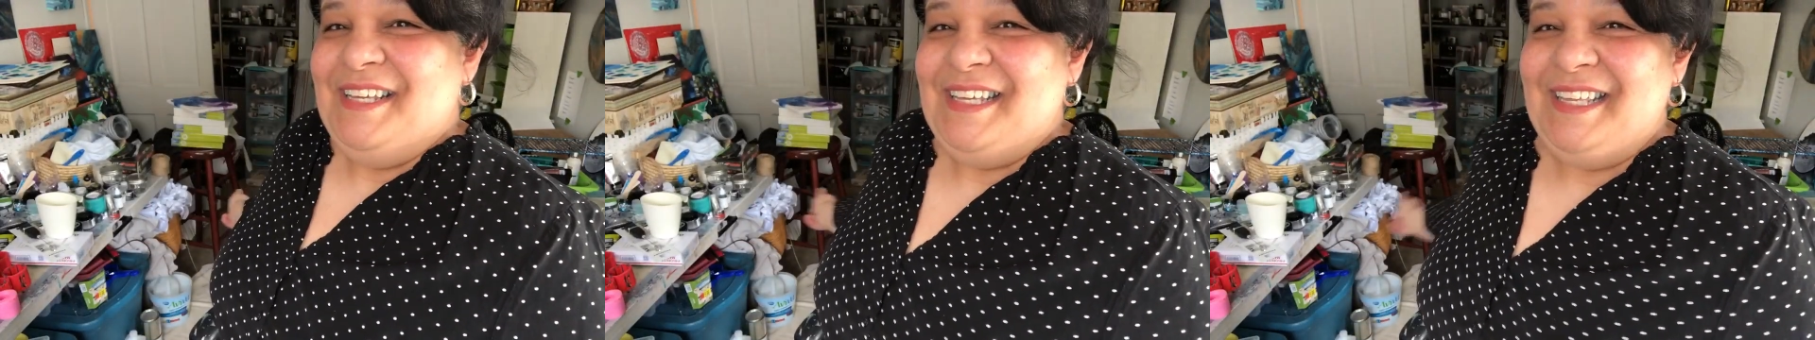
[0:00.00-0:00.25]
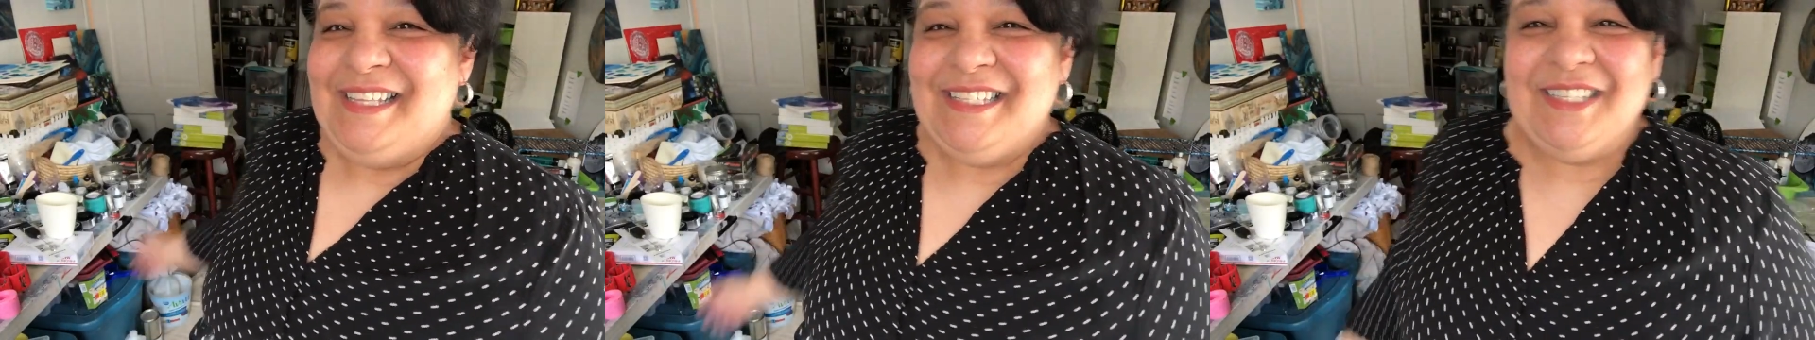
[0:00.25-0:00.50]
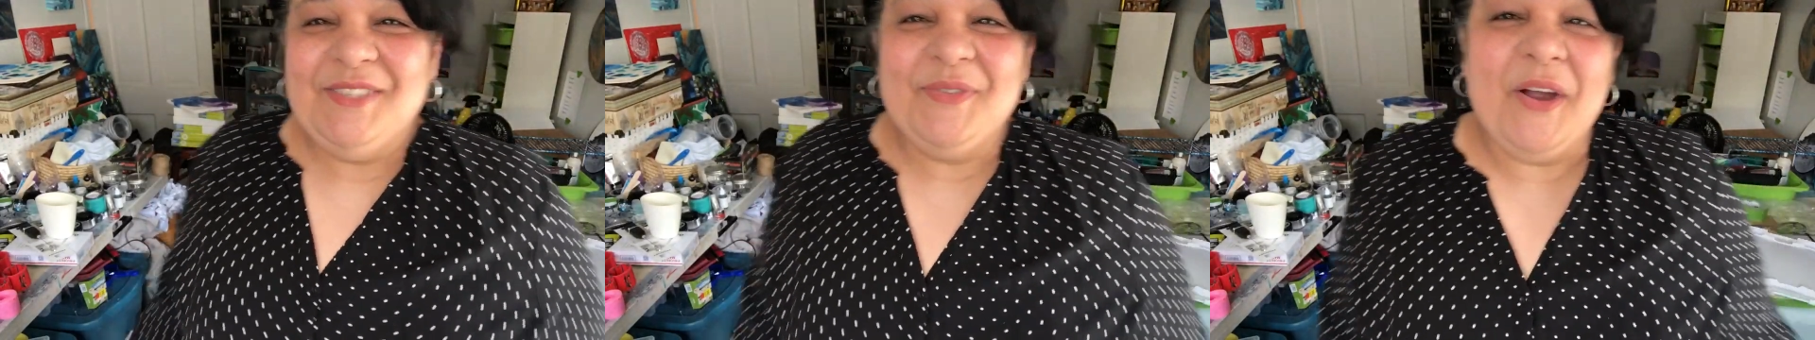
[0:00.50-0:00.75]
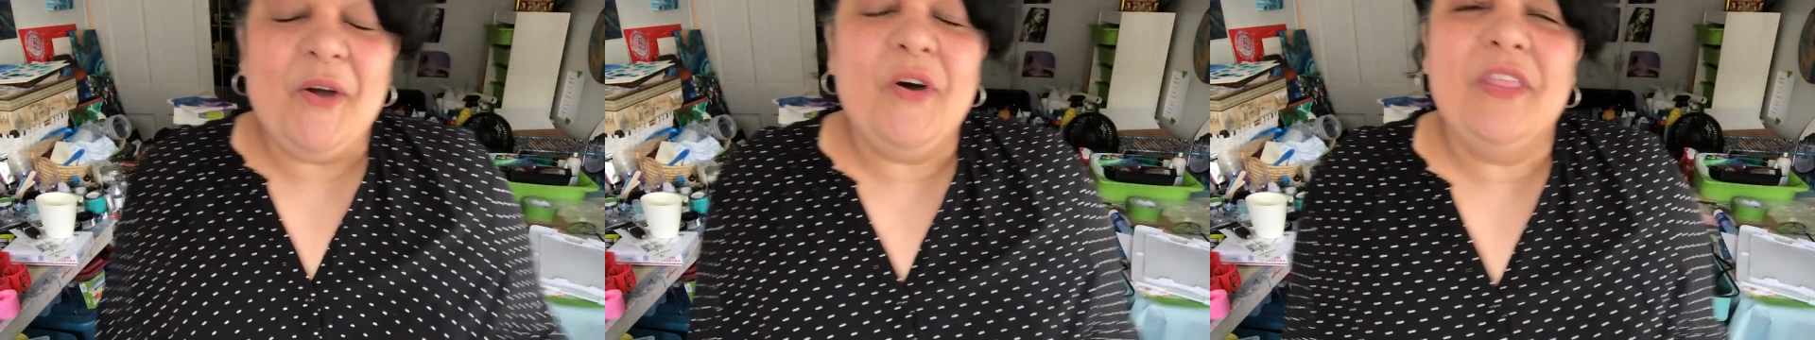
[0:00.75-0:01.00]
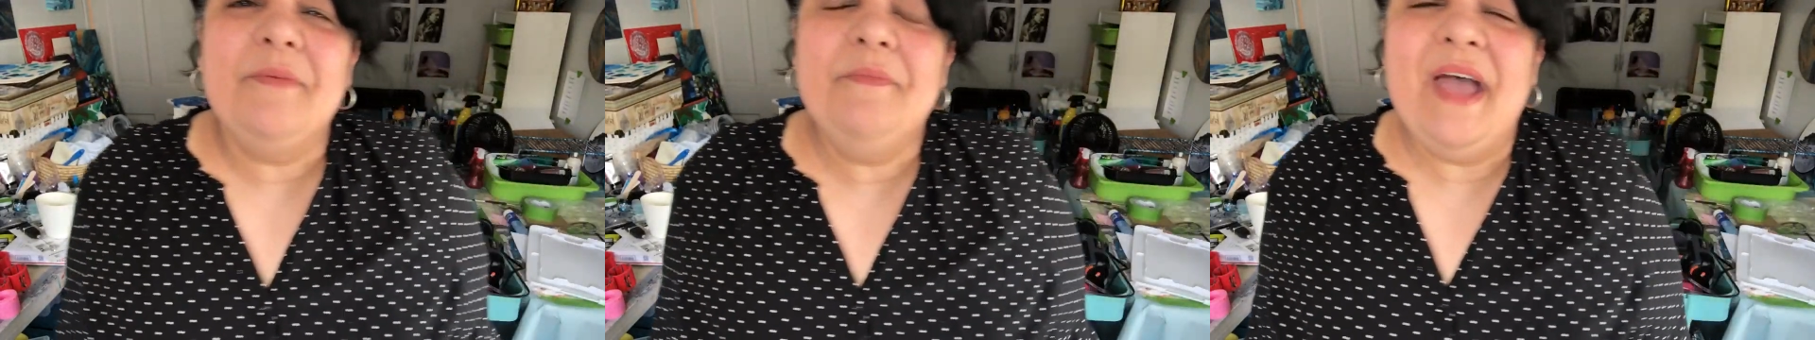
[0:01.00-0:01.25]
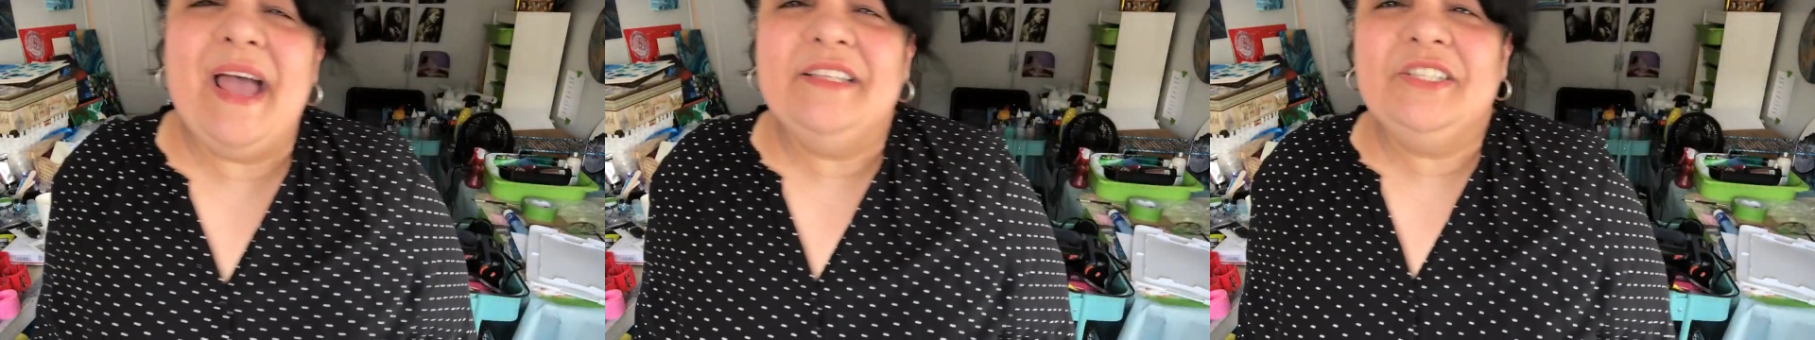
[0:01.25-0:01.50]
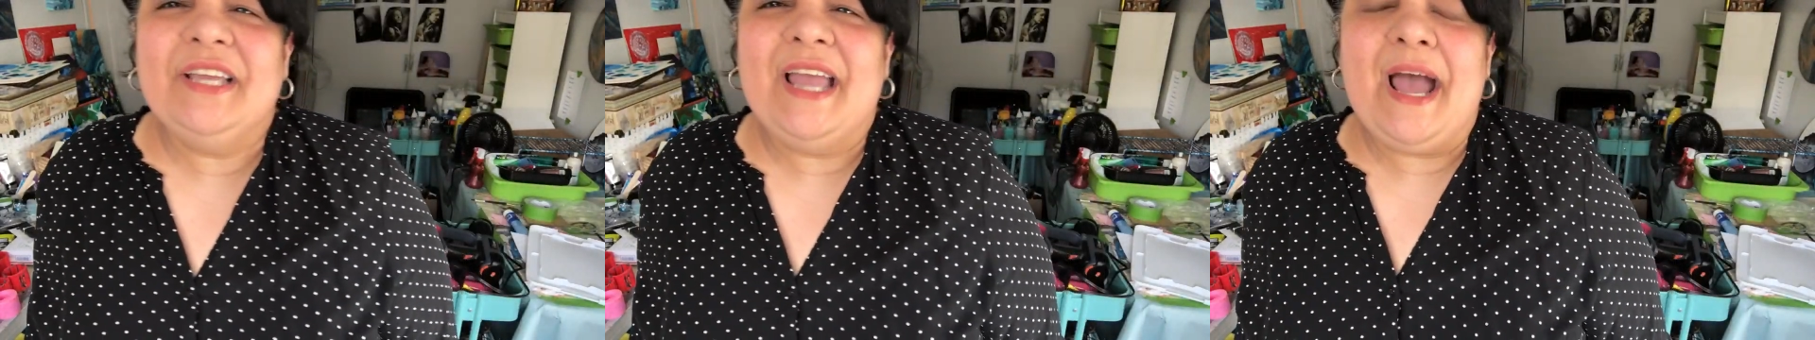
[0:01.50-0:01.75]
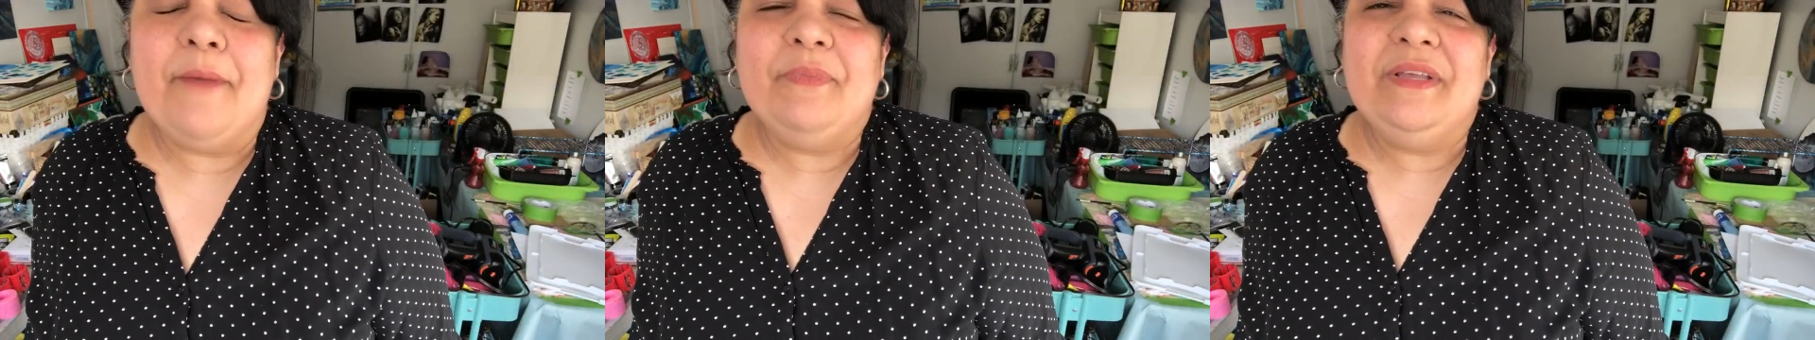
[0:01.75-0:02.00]
Yeah, this is where all the magic
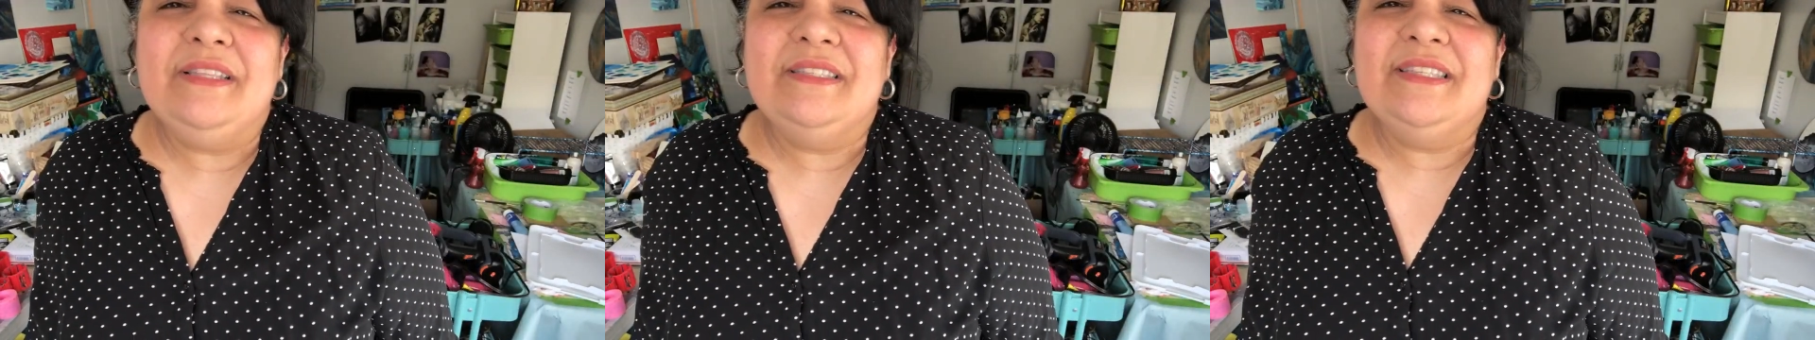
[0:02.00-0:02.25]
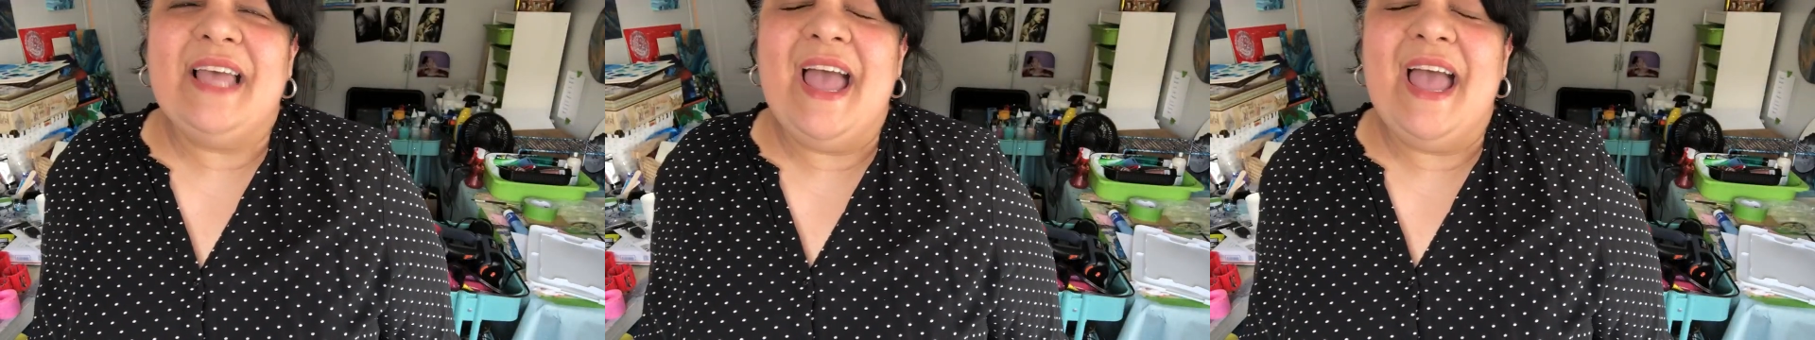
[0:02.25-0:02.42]
happens.